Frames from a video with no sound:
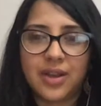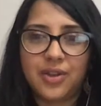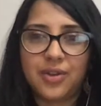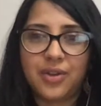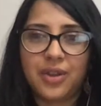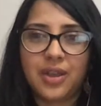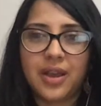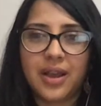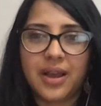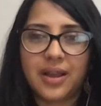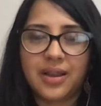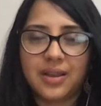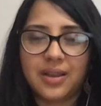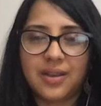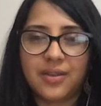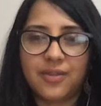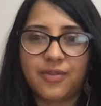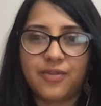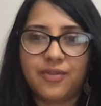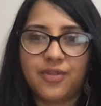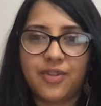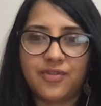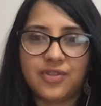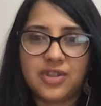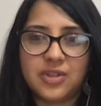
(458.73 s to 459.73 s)
You can't give
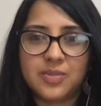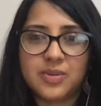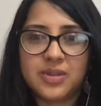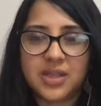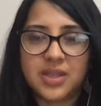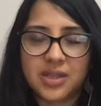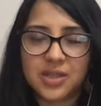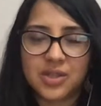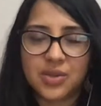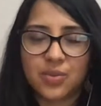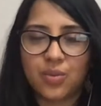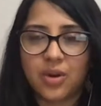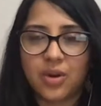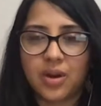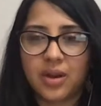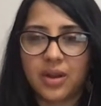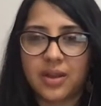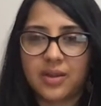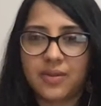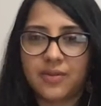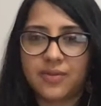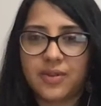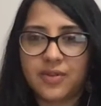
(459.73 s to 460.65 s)
50% to work and